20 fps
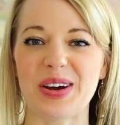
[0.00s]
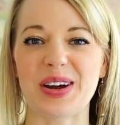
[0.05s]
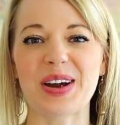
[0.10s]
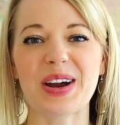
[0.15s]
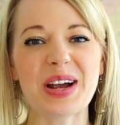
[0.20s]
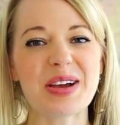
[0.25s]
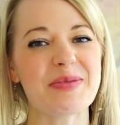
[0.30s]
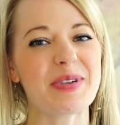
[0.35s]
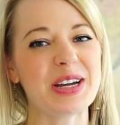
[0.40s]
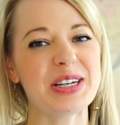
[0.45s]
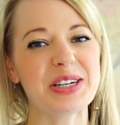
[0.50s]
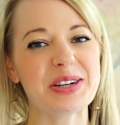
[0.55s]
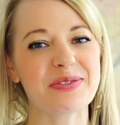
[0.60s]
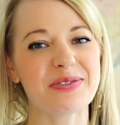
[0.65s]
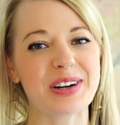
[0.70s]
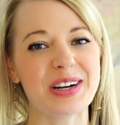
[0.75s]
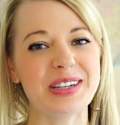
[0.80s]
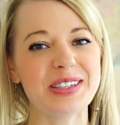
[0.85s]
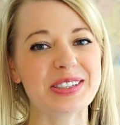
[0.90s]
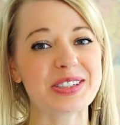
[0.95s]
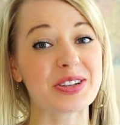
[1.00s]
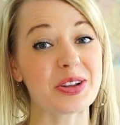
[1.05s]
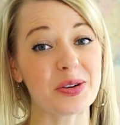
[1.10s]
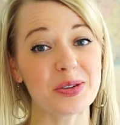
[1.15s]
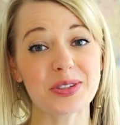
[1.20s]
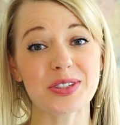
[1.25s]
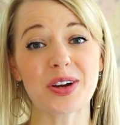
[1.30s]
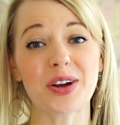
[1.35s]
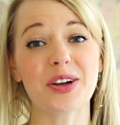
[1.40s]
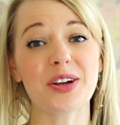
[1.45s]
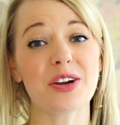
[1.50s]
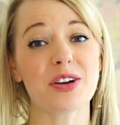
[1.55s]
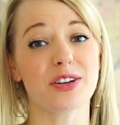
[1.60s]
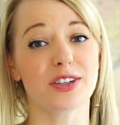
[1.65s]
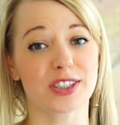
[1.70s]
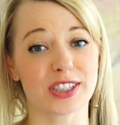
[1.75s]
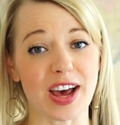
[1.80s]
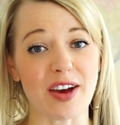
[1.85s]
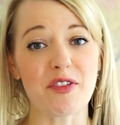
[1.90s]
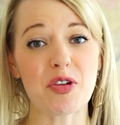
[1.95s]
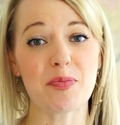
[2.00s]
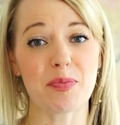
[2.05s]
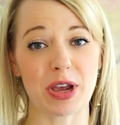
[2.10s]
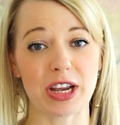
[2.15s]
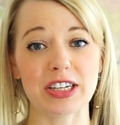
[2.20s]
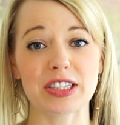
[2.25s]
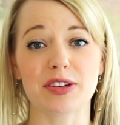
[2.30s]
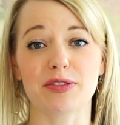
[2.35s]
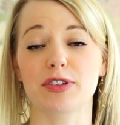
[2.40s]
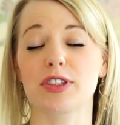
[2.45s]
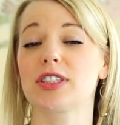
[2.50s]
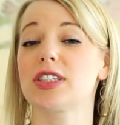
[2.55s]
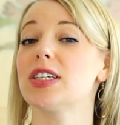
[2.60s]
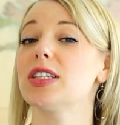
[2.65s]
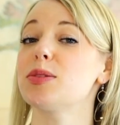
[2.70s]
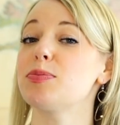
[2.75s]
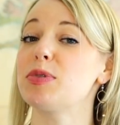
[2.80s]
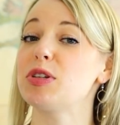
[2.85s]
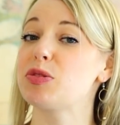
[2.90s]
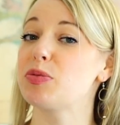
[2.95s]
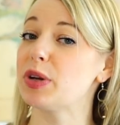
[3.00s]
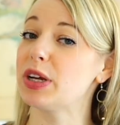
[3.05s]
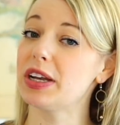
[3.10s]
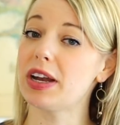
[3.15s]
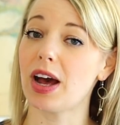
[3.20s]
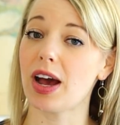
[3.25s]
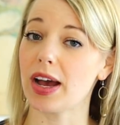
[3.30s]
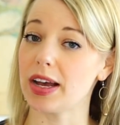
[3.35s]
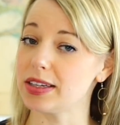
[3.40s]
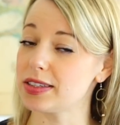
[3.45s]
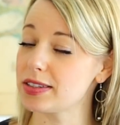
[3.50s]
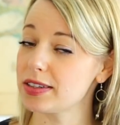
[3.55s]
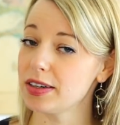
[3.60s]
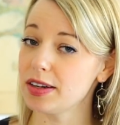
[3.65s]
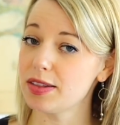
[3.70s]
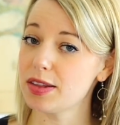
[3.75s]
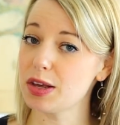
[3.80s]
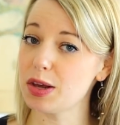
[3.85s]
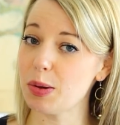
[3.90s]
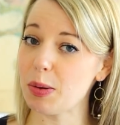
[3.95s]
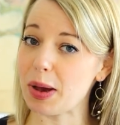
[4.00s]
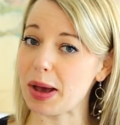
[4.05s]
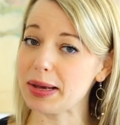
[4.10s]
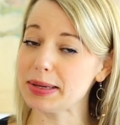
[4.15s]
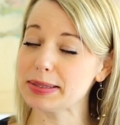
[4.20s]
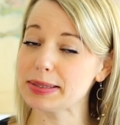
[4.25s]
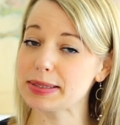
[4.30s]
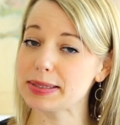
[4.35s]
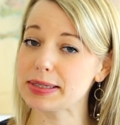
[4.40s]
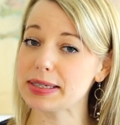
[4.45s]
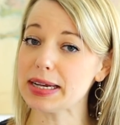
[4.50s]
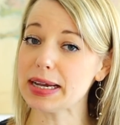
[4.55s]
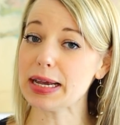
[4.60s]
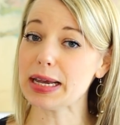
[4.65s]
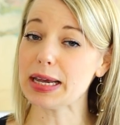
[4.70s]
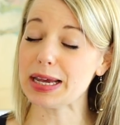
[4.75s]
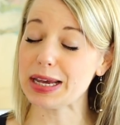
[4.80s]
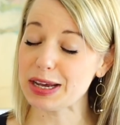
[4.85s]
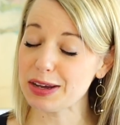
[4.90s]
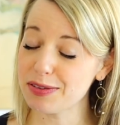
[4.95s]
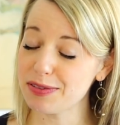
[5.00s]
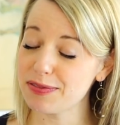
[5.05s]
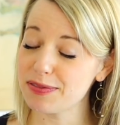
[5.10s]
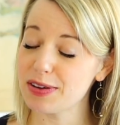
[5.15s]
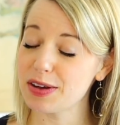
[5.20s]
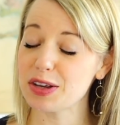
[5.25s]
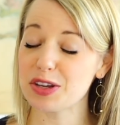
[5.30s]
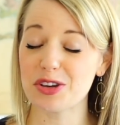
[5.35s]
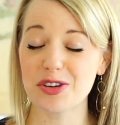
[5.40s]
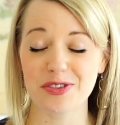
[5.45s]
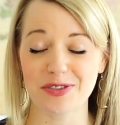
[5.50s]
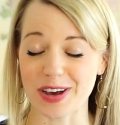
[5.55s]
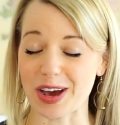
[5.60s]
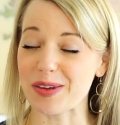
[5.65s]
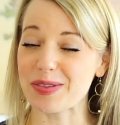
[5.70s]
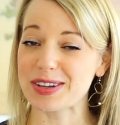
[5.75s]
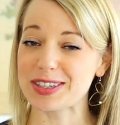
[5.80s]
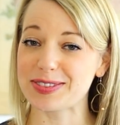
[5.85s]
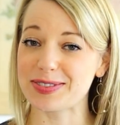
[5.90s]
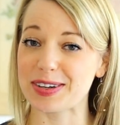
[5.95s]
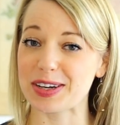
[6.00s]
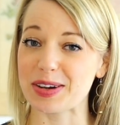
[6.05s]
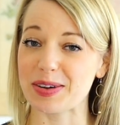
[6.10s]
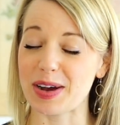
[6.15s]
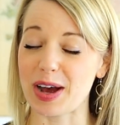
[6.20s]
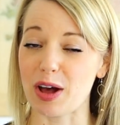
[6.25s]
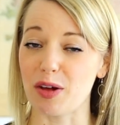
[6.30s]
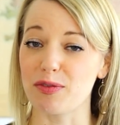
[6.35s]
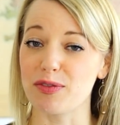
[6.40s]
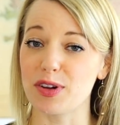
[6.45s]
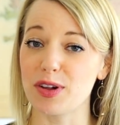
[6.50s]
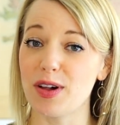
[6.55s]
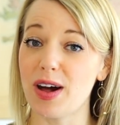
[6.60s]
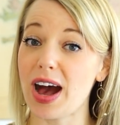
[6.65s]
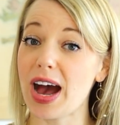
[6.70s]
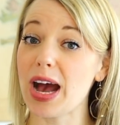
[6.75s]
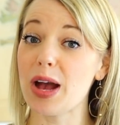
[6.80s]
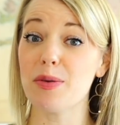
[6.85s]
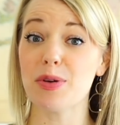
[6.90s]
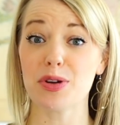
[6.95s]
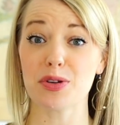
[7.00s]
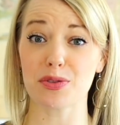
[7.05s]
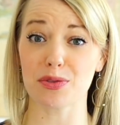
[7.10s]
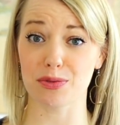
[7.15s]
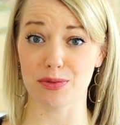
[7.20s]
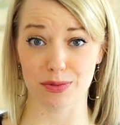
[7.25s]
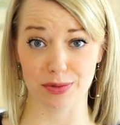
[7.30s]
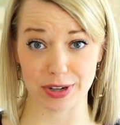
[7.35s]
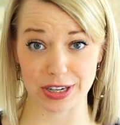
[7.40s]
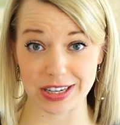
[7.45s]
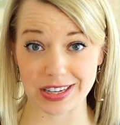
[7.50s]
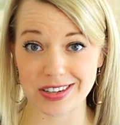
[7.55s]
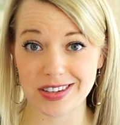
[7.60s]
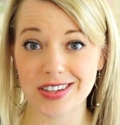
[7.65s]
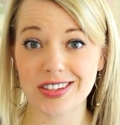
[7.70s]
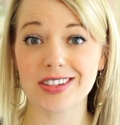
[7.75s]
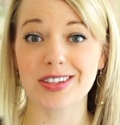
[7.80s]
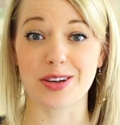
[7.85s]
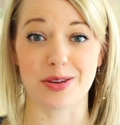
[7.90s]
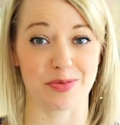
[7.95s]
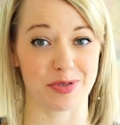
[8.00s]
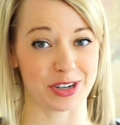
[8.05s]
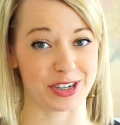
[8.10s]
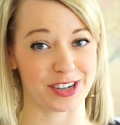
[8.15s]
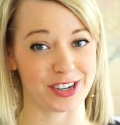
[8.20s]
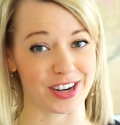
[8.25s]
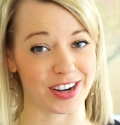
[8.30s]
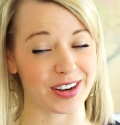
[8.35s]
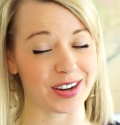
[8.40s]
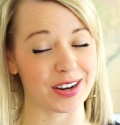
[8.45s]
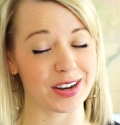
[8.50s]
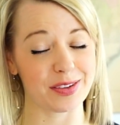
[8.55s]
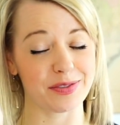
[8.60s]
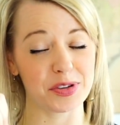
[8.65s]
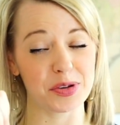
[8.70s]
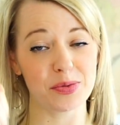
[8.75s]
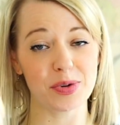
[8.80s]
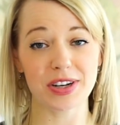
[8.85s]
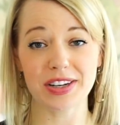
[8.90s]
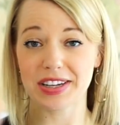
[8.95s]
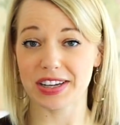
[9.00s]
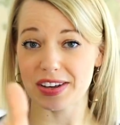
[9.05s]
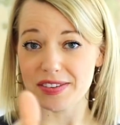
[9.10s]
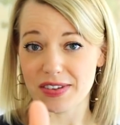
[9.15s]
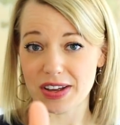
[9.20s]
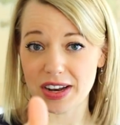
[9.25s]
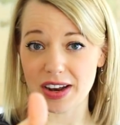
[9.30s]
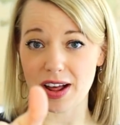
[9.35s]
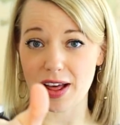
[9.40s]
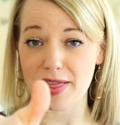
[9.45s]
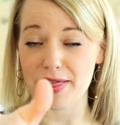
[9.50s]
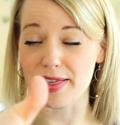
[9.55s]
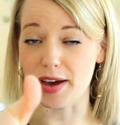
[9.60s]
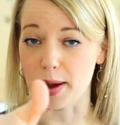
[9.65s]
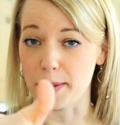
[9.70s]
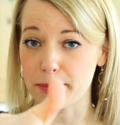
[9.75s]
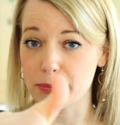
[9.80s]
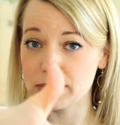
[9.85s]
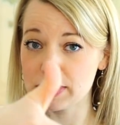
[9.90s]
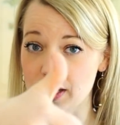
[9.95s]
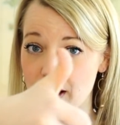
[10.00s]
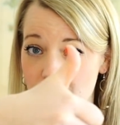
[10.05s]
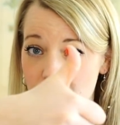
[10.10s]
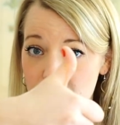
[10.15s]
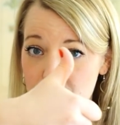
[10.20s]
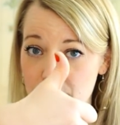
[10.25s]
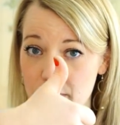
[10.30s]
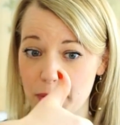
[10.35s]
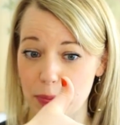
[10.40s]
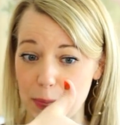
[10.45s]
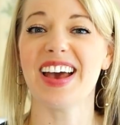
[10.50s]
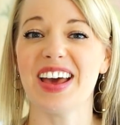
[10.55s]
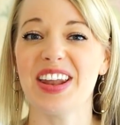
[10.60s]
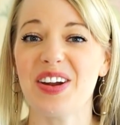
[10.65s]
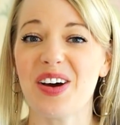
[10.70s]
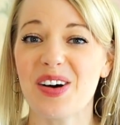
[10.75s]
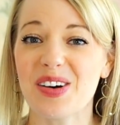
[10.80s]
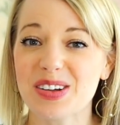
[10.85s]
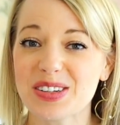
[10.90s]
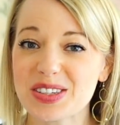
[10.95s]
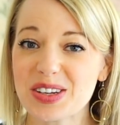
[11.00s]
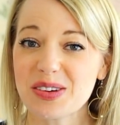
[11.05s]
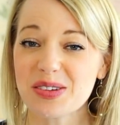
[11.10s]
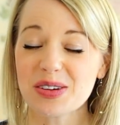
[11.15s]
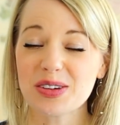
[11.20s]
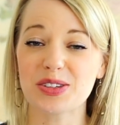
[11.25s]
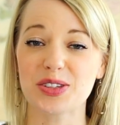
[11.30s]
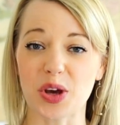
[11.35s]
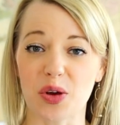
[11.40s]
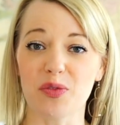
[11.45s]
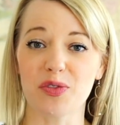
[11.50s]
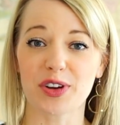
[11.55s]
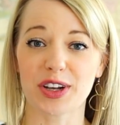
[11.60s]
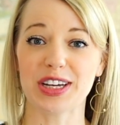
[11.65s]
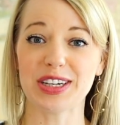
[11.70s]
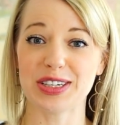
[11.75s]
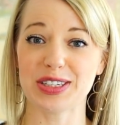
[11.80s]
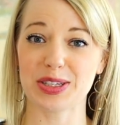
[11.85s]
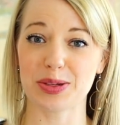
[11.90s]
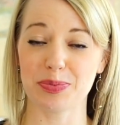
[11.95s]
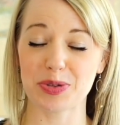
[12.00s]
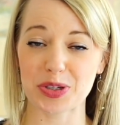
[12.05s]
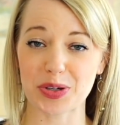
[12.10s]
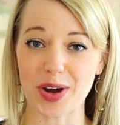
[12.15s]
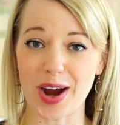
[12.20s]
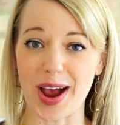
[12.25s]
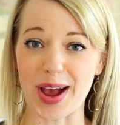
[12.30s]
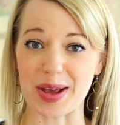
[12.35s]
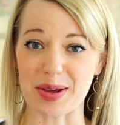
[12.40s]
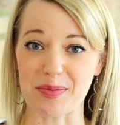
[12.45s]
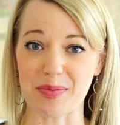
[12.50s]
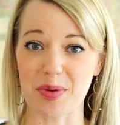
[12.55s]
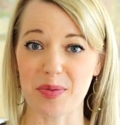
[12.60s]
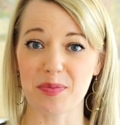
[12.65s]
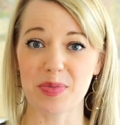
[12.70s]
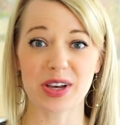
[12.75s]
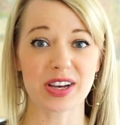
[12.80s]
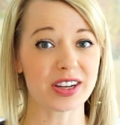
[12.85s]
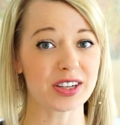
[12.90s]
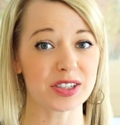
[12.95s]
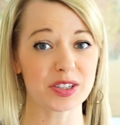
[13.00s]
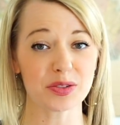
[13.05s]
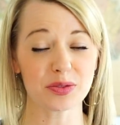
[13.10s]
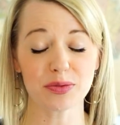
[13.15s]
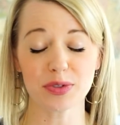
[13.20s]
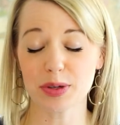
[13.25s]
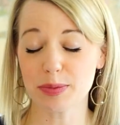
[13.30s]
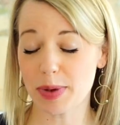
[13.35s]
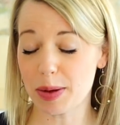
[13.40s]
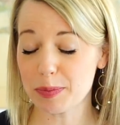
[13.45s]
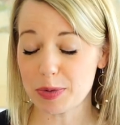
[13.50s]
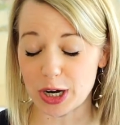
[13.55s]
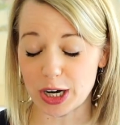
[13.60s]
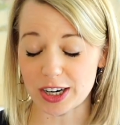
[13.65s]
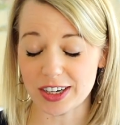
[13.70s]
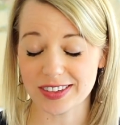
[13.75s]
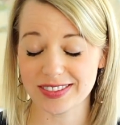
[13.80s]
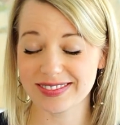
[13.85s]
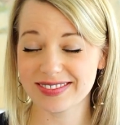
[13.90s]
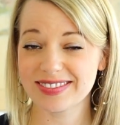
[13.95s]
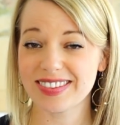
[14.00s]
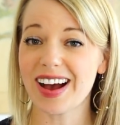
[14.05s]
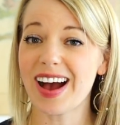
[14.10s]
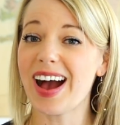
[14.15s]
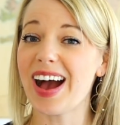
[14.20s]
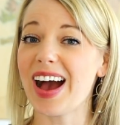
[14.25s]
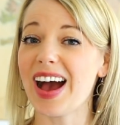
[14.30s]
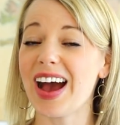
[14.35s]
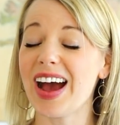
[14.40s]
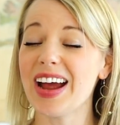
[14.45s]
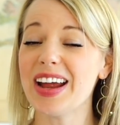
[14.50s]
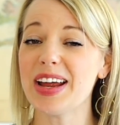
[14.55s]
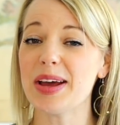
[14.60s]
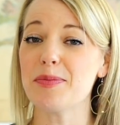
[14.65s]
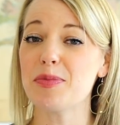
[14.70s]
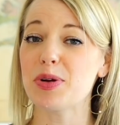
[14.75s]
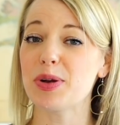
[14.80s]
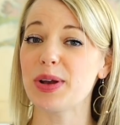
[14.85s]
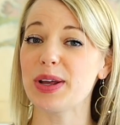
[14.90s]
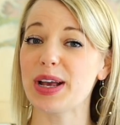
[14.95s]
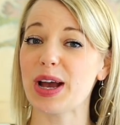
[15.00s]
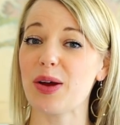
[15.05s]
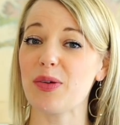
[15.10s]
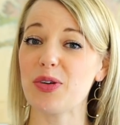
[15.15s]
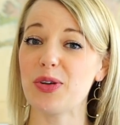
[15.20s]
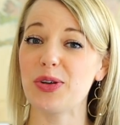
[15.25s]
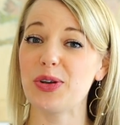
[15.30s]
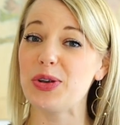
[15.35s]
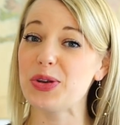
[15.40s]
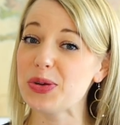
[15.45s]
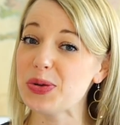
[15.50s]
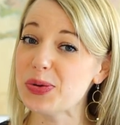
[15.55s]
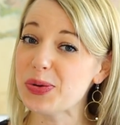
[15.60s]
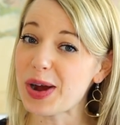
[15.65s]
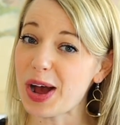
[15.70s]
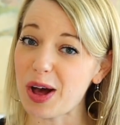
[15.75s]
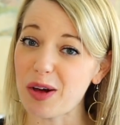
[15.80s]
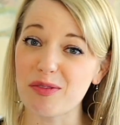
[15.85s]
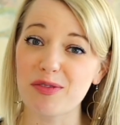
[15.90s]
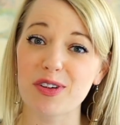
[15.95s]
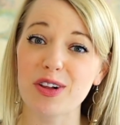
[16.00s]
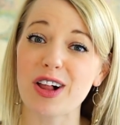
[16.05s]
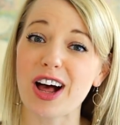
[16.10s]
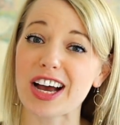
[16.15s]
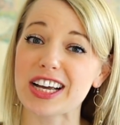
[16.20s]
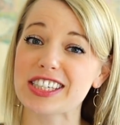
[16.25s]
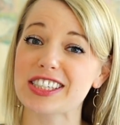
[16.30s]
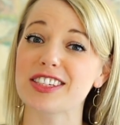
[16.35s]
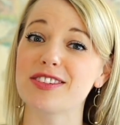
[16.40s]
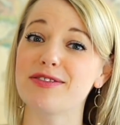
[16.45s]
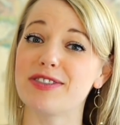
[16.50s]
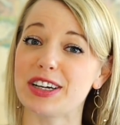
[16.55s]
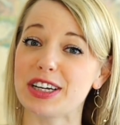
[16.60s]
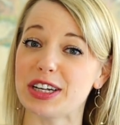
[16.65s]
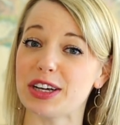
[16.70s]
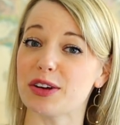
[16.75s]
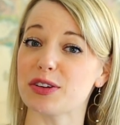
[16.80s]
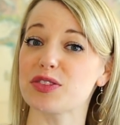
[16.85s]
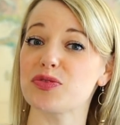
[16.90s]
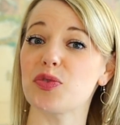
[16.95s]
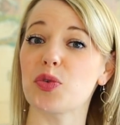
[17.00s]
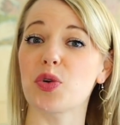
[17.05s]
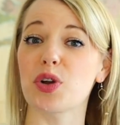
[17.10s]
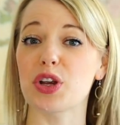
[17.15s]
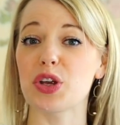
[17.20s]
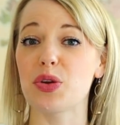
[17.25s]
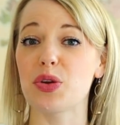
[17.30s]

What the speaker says: All right, my dear friends, those are your 7 main differences between Iceland and the US. If you found this video helpful, I would really appreciate it if you would give it a thumbs up. And also, don't forget to subscribe, because remember, I am putting out new helpful Iceland videos for